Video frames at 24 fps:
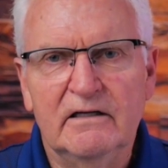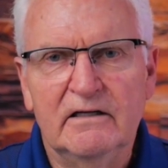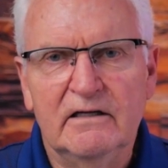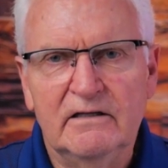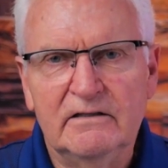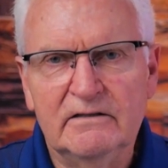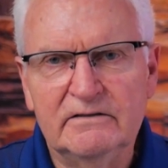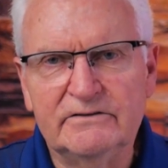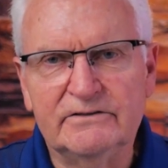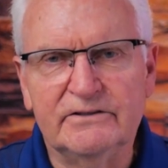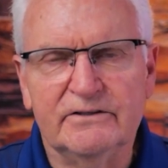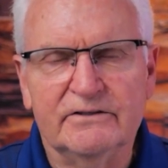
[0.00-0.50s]

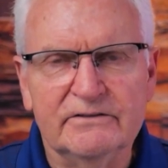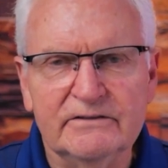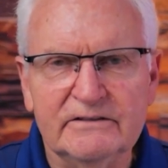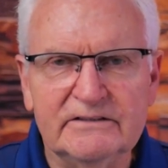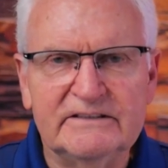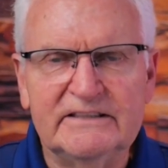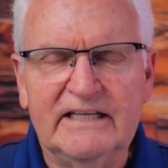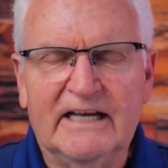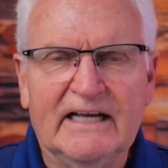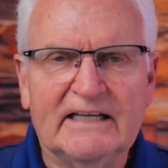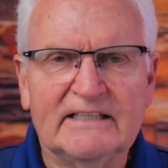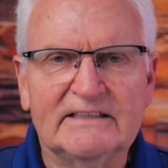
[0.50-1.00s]
certain
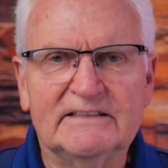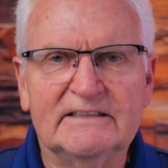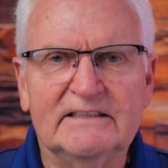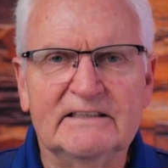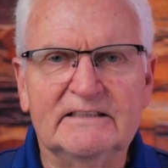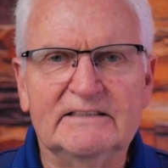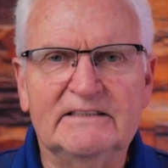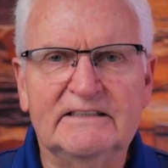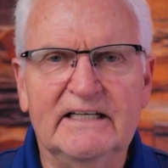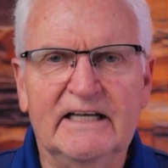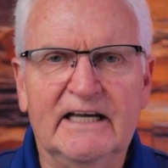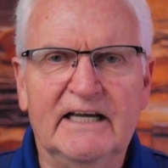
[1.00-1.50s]
sects that
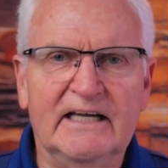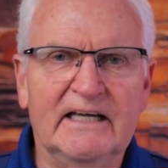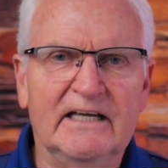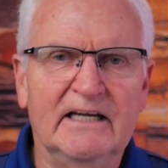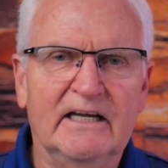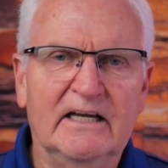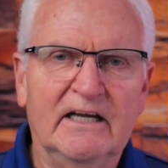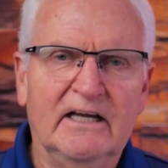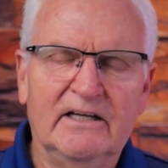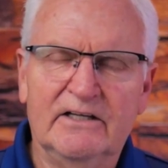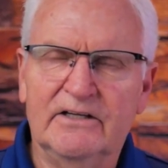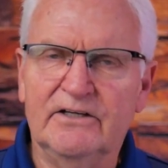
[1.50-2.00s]
say,
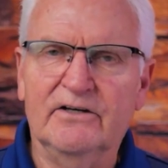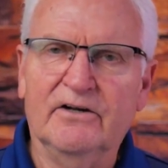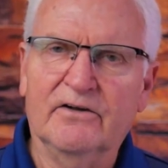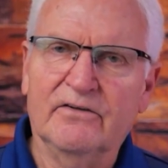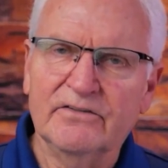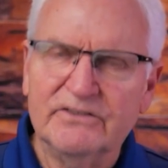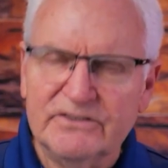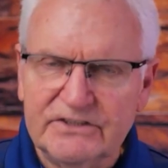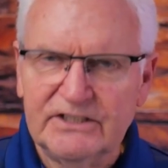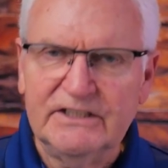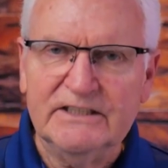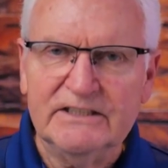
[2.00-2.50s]
you know,
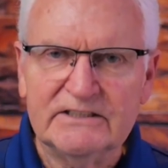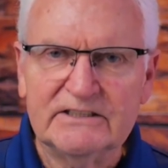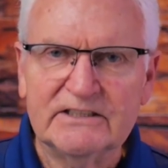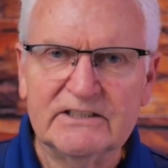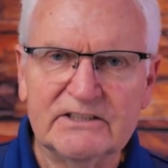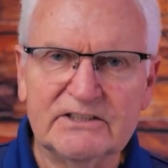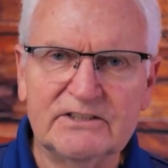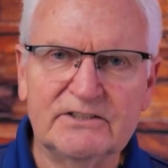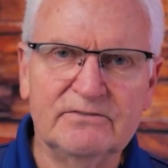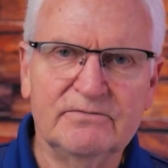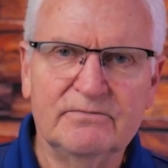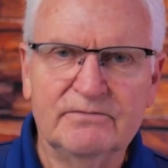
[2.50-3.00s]

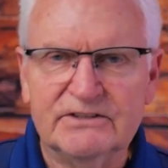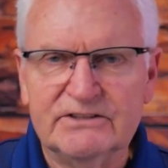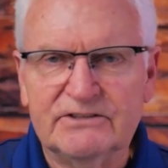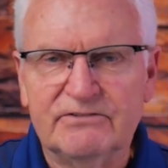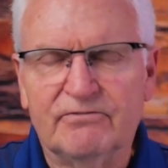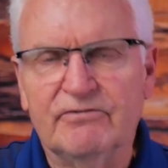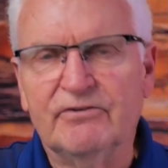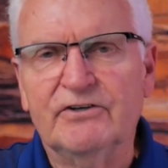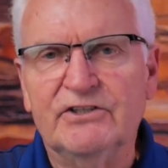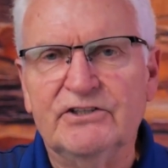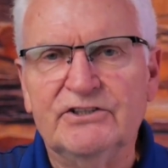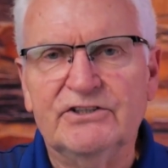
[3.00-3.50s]
Jesus was a
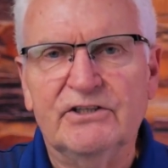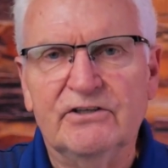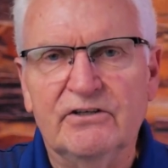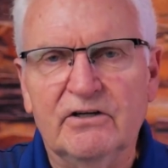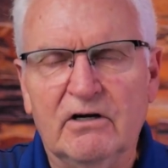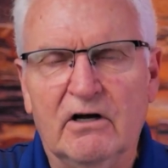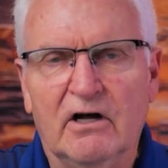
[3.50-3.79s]
virgin.